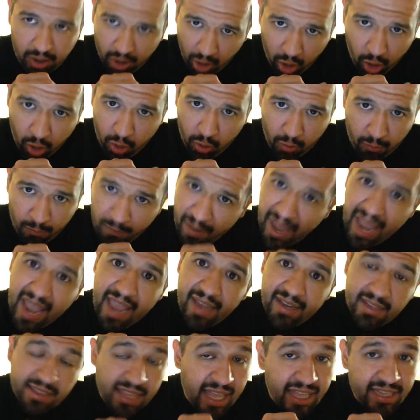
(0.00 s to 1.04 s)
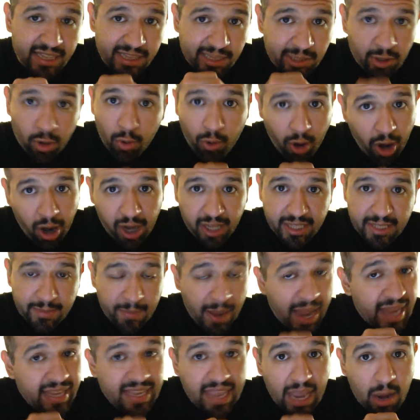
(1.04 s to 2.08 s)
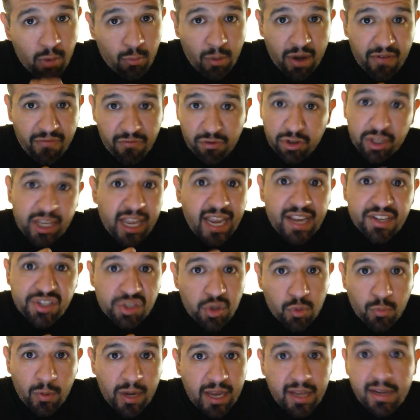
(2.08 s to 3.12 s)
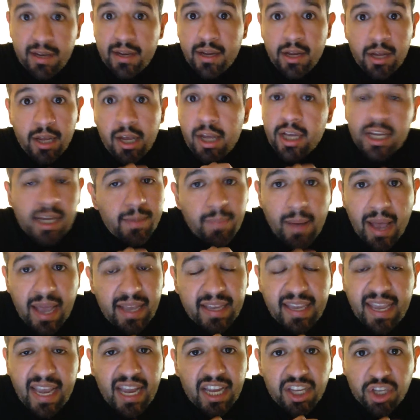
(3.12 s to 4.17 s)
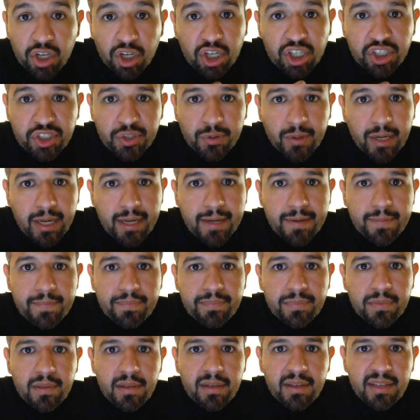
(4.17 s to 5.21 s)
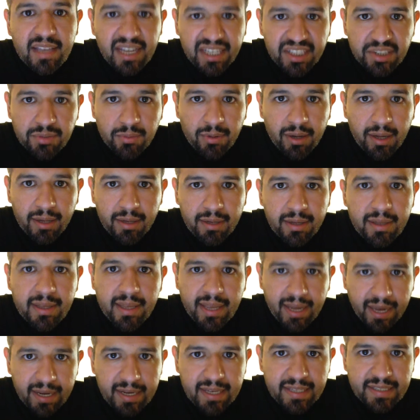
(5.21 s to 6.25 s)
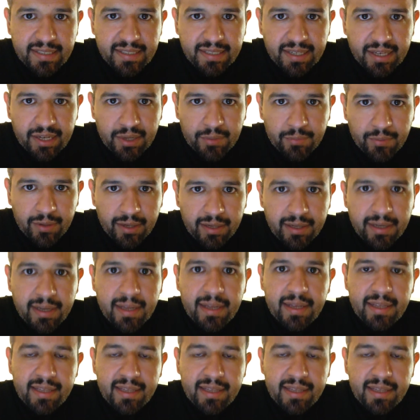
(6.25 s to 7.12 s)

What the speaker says: Oh man, that's so awesome. I can't wait for Kane to win. Come on, Kane, you can do it! Guess what? Kane isn't going to win.